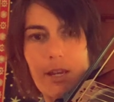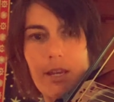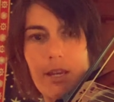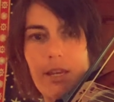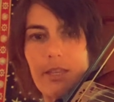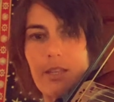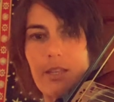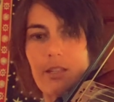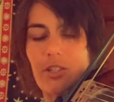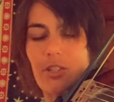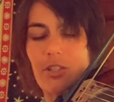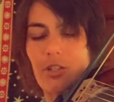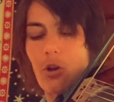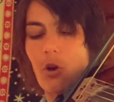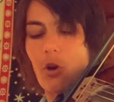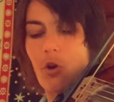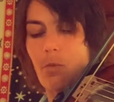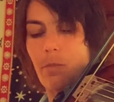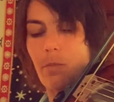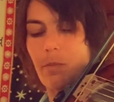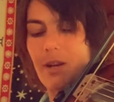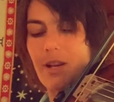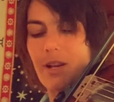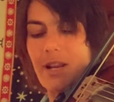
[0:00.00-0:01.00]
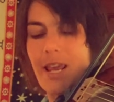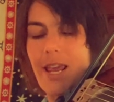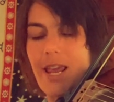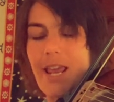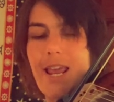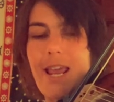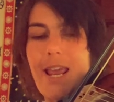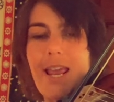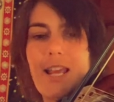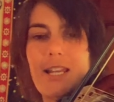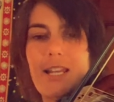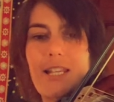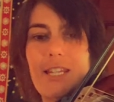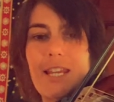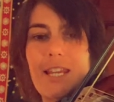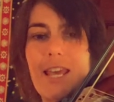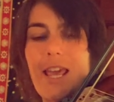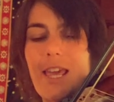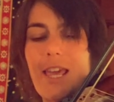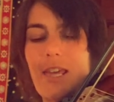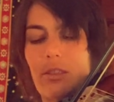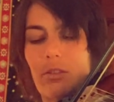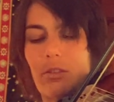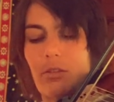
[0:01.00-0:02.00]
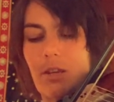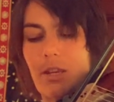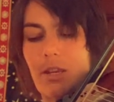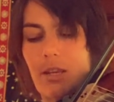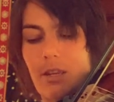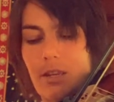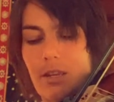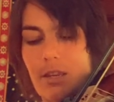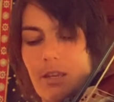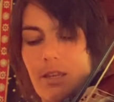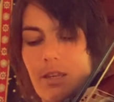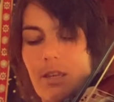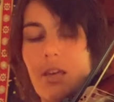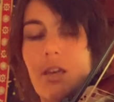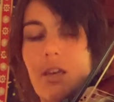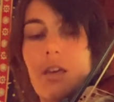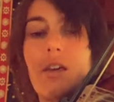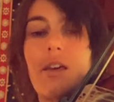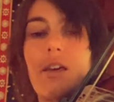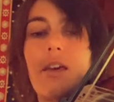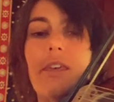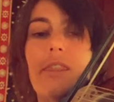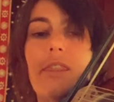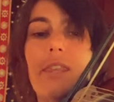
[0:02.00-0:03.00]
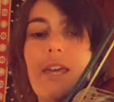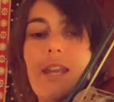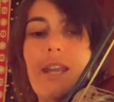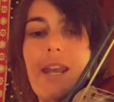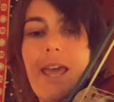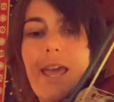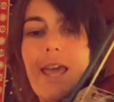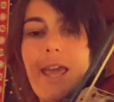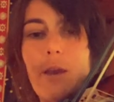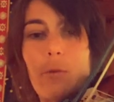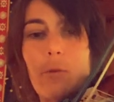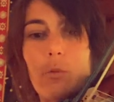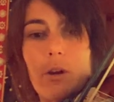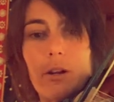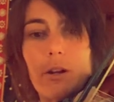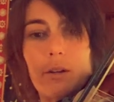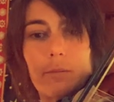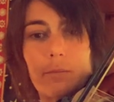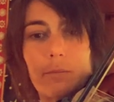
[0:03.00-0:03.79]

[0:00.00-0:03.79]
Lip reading: That's open E to A3, and then A1,